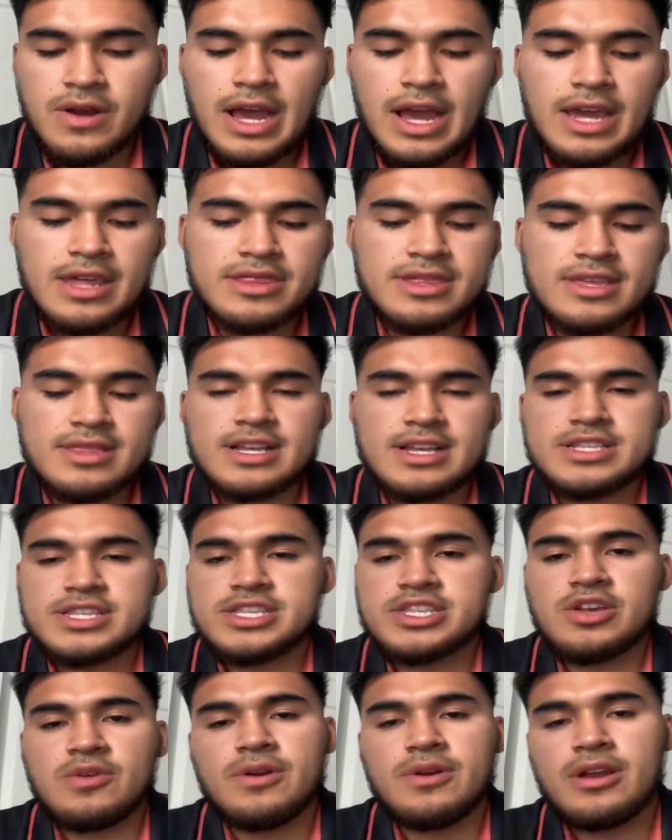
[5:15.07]
I think that's
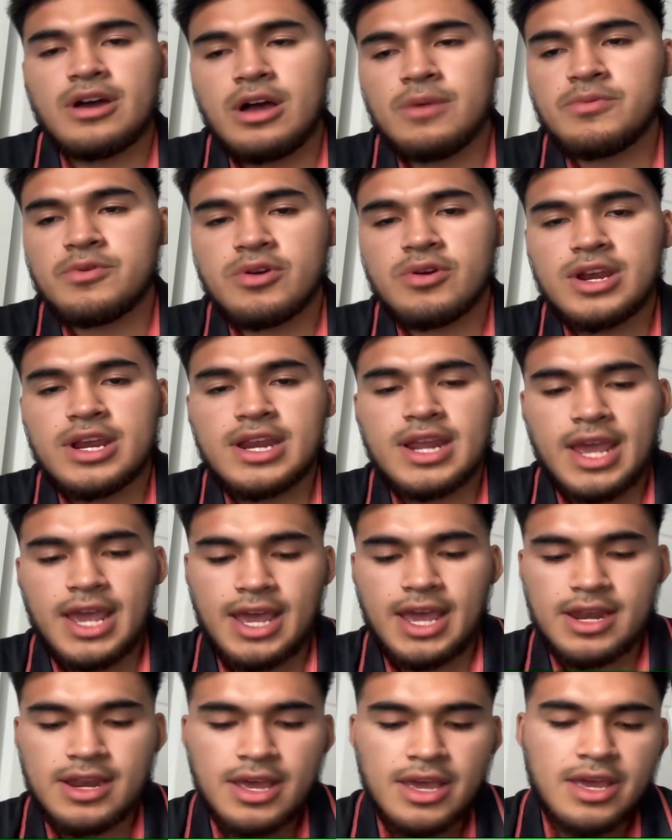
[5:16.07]
still an upgrade,
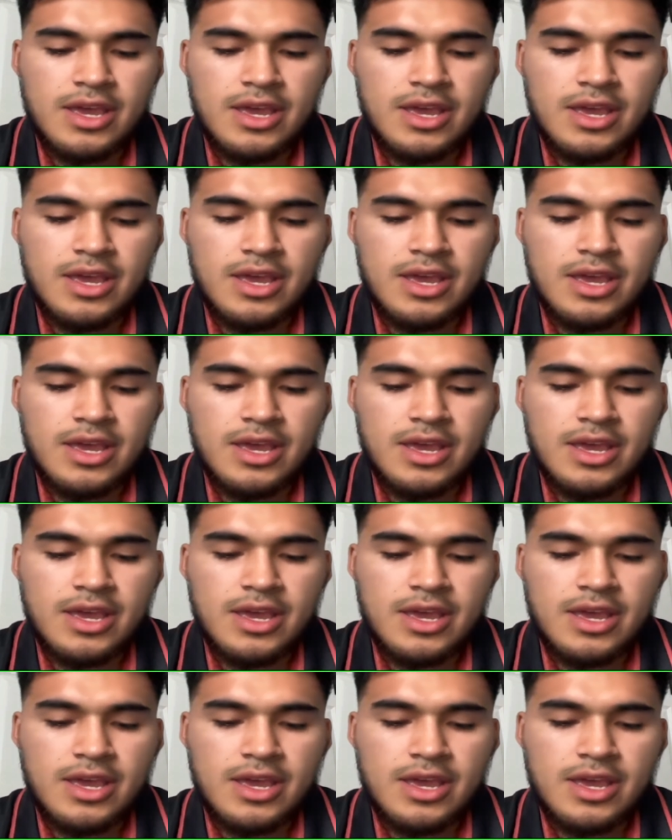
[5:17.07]
and